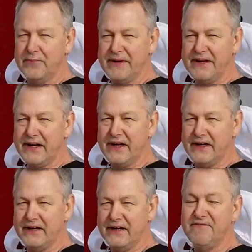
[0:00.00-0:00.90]
Be
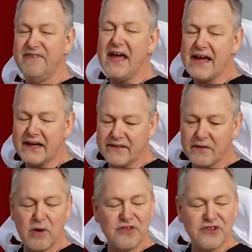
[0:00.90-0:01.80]
Kind. In fact,
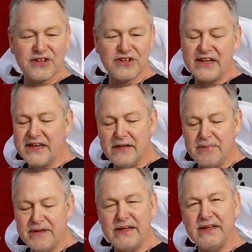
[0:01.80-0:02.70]
there wasn't any
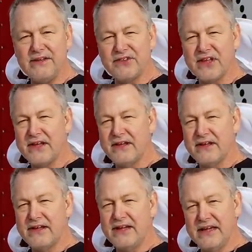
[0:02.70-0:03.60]
bees
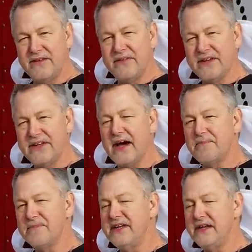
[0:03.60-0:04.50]
in the
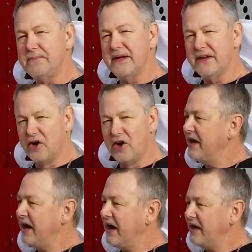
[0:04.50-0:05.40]
top deep at
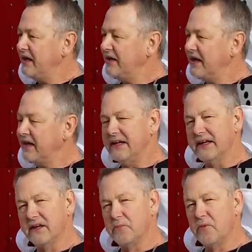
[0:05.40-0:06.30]
all. I kind of did
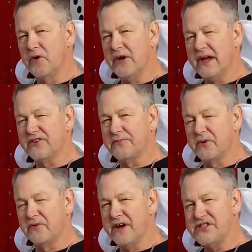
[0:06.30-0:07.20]
a little more
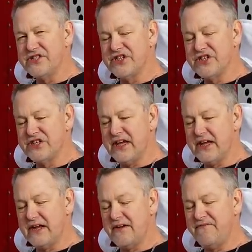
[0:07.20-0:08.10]
exploration
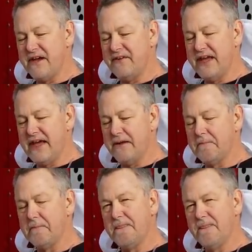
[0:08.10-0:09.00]
and I found out
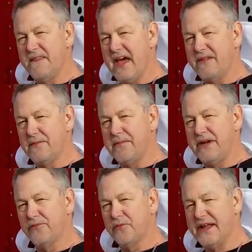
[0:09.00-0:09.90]
that the
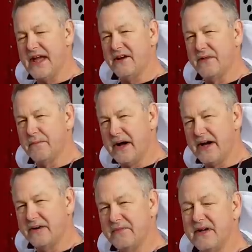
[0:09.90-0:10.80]
bees were down in the
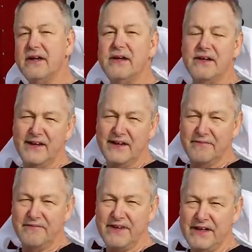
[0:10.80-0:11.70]
bottom
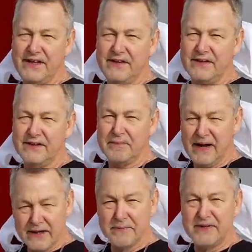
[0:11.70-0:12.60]
of the
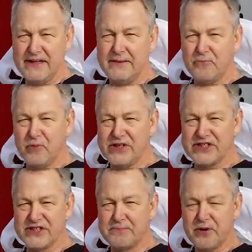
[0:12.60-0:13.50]
bottom deep, which
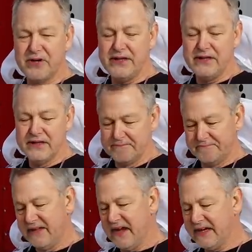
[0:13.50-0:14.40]
is pretty,
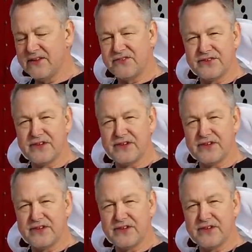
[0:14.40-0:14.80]
I guess,